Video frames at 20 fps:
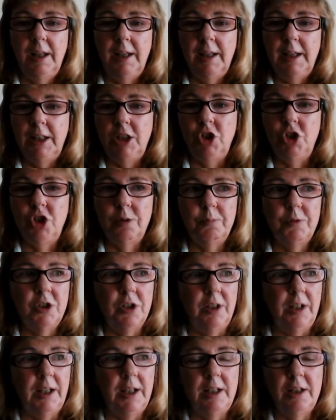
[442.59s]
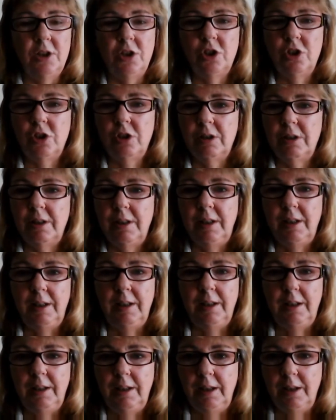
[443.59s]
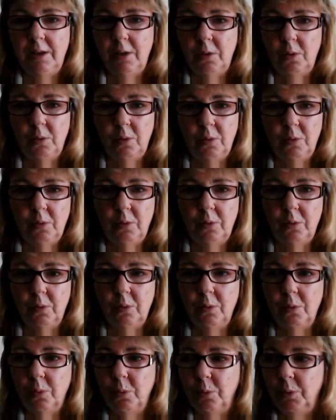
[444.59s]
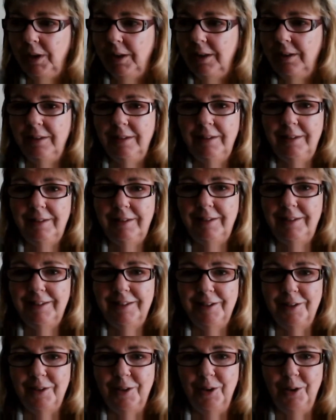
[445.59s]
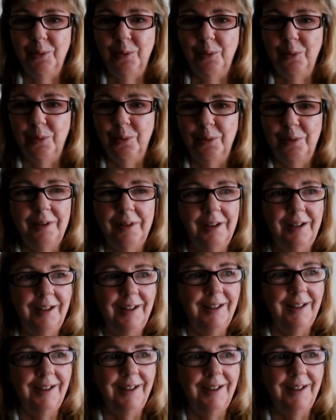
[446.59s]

Egyptian history, Queen's lore,